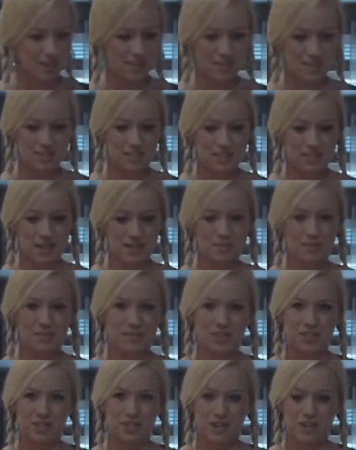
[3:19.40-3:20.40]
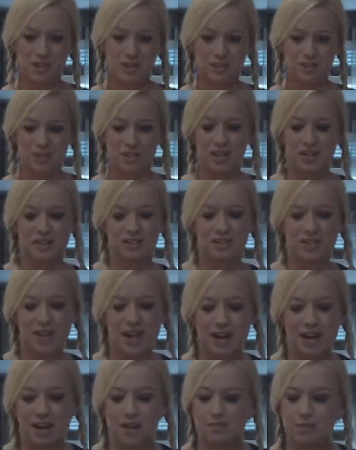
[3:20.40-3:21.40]
Let's start with the taco shells. I
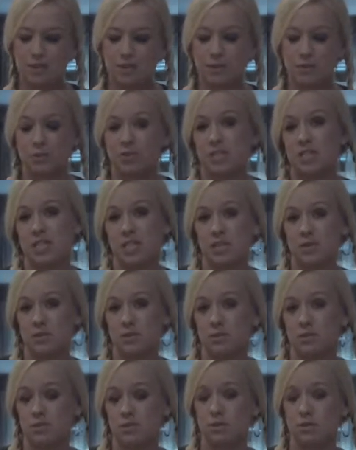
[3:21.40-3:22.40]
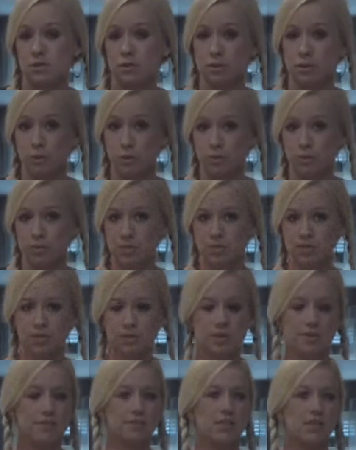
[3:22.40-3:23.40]
have Tostitos scoops.
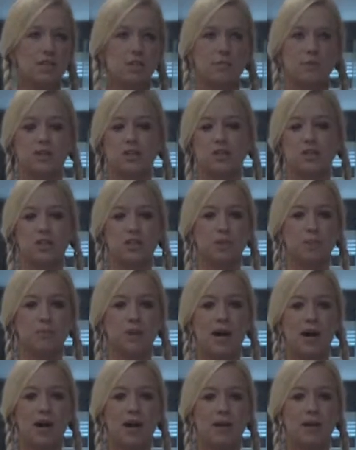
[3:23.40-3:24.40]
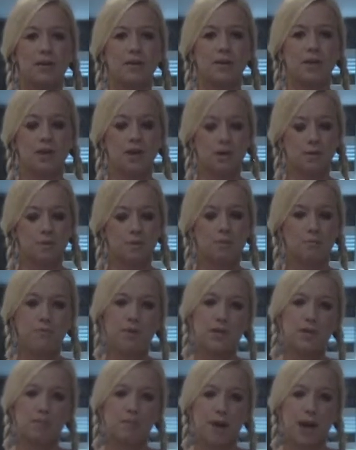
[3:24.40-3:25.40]
You've seen them in the chip aisle. They come in a
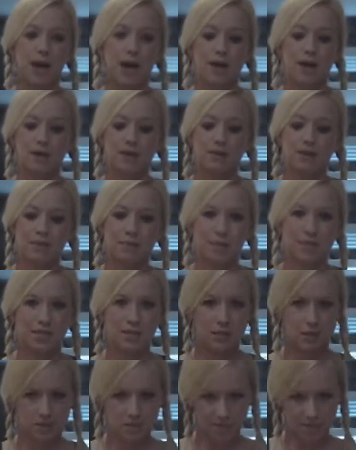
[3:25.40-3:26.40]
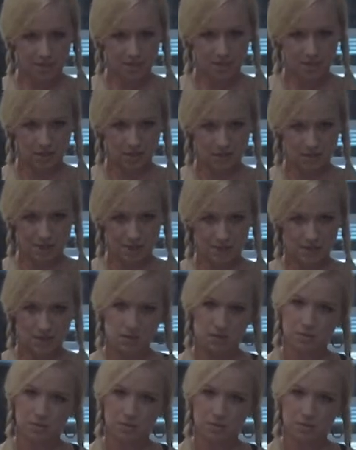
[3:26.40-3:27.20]
big bag. I picked out the best of the best.